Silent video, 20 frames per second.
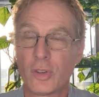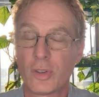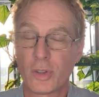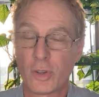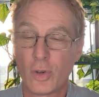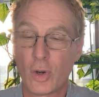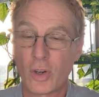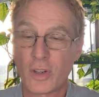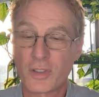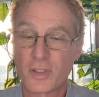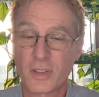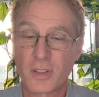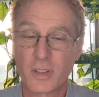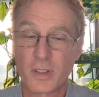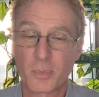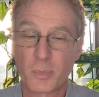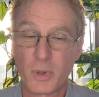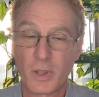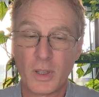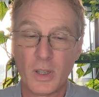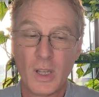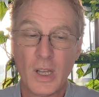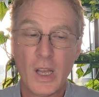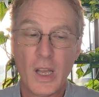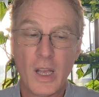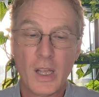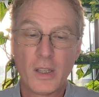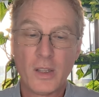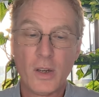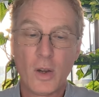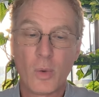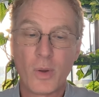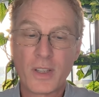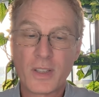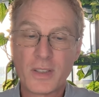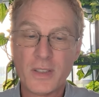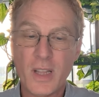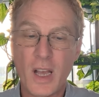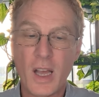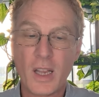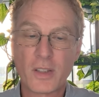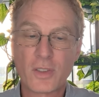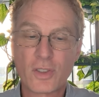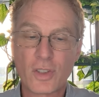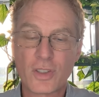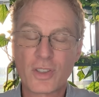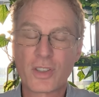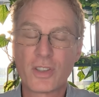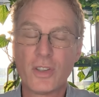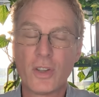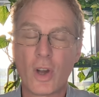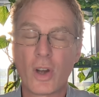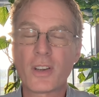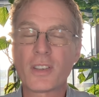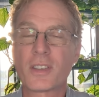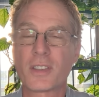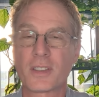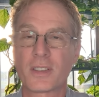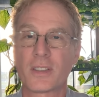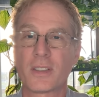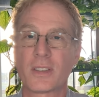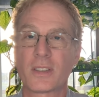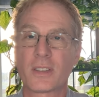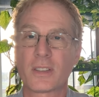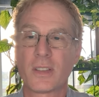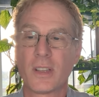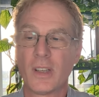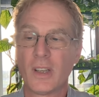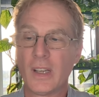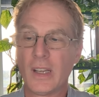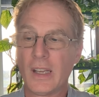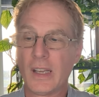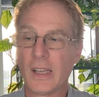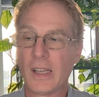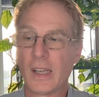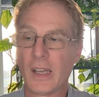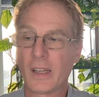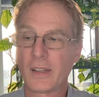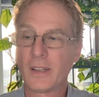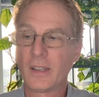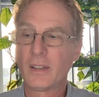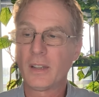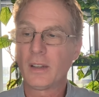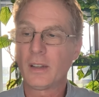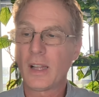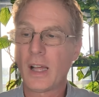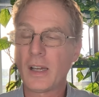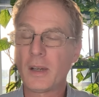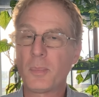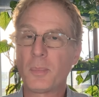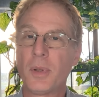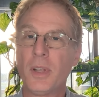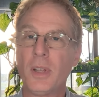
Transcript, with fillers: to narcissists, but you know, it's not just narcissists. There's a lot of